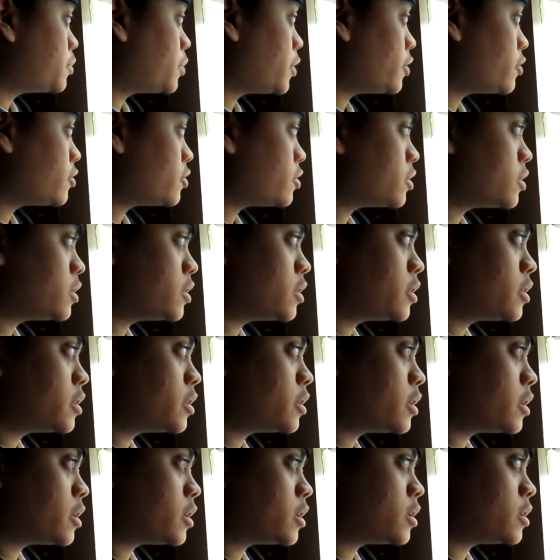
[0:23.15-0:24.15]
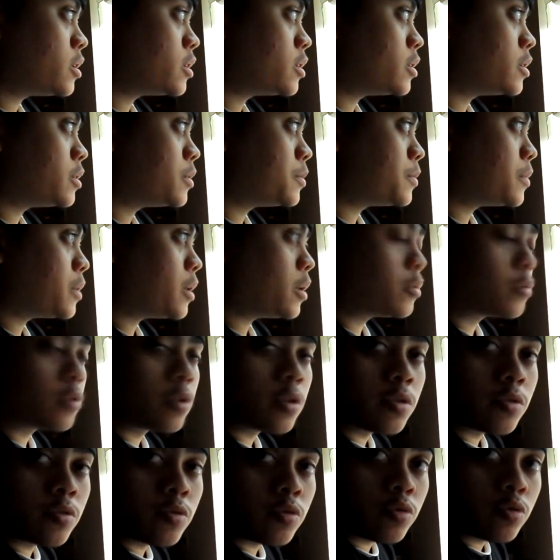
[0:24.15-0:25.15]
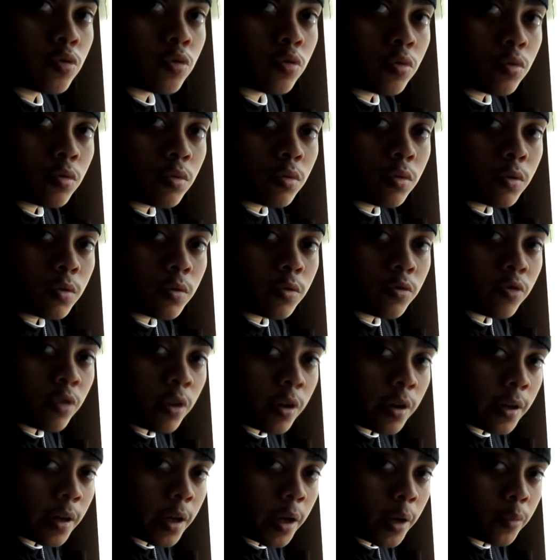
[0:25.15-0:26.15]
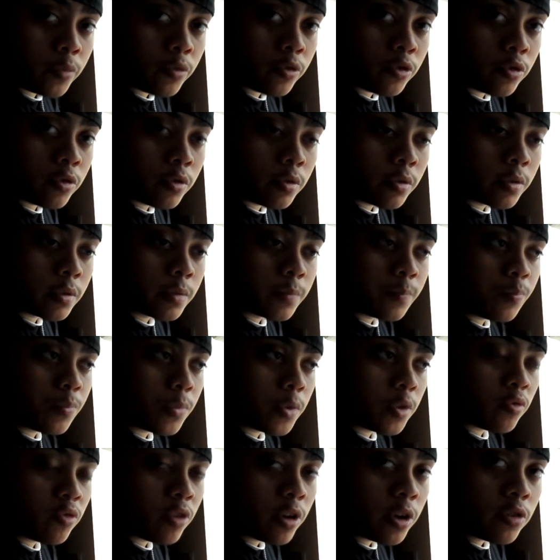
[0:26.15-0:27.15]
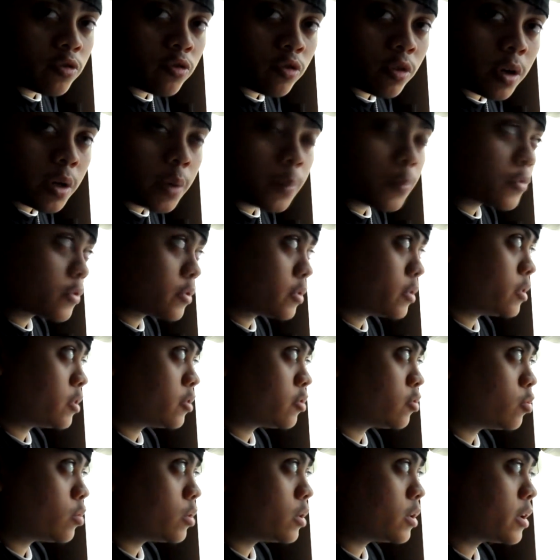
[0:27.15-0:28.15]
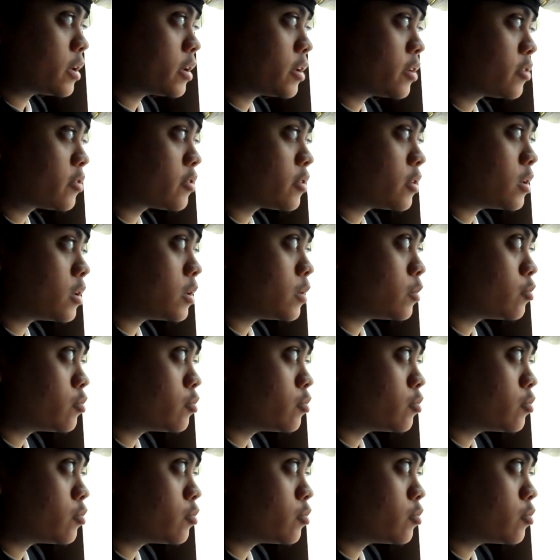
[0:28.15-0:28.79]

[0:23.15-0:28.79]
Basically, I'm going to try to capture raindrops as well as